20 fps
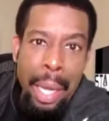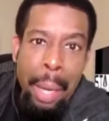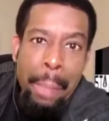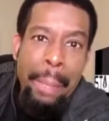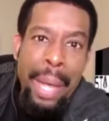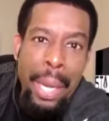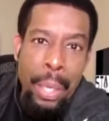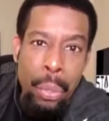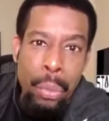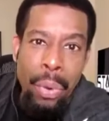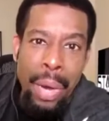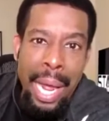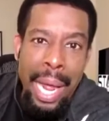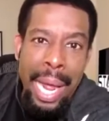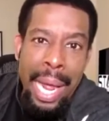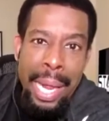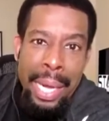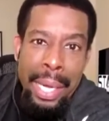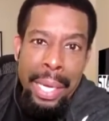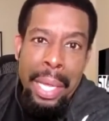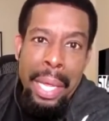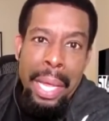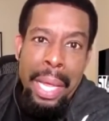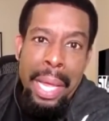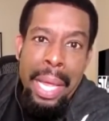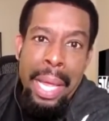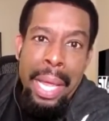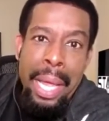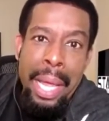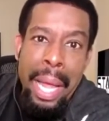metal rod,
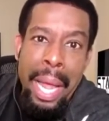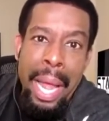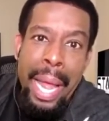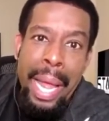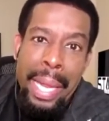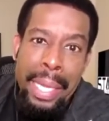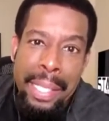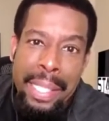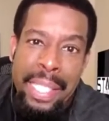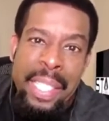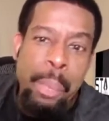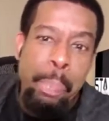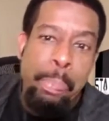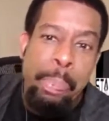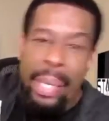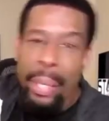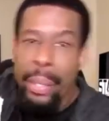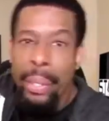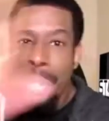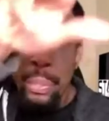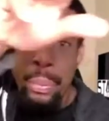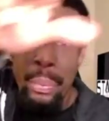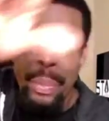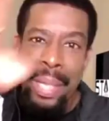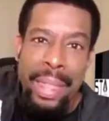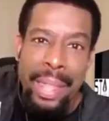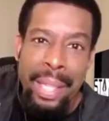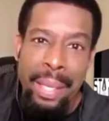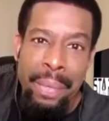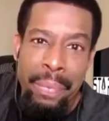and spear you
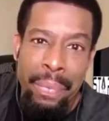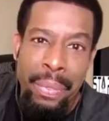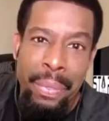with it